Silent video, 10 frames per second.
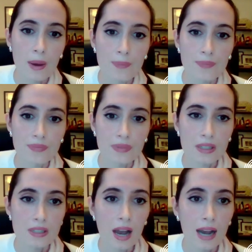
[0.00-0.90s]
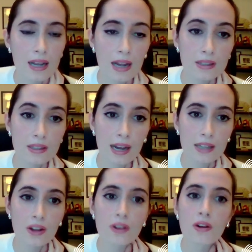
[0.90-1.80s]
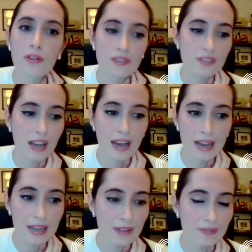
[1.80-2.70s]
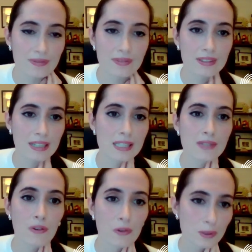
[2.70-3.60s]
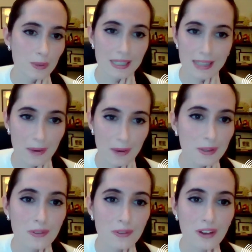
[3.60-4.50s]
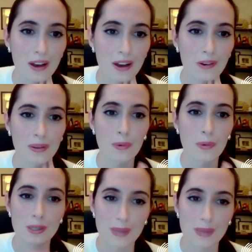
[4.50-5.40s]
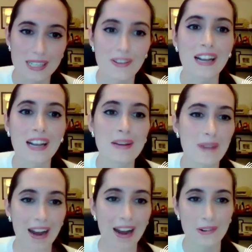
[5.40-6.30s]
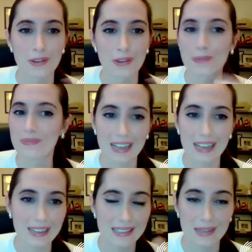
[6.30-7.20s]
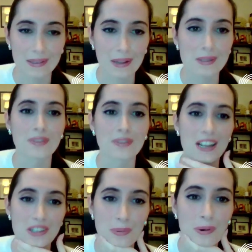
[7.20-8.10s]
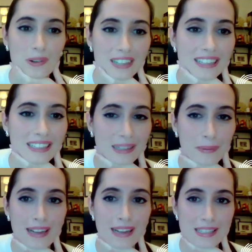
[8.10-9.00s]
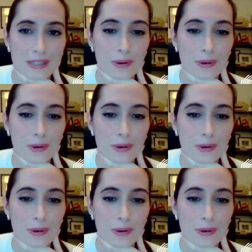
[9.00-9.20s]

So I don't know if this falls within the remit of the book specifically, but I know you like sometimes you've touched upon that in the past.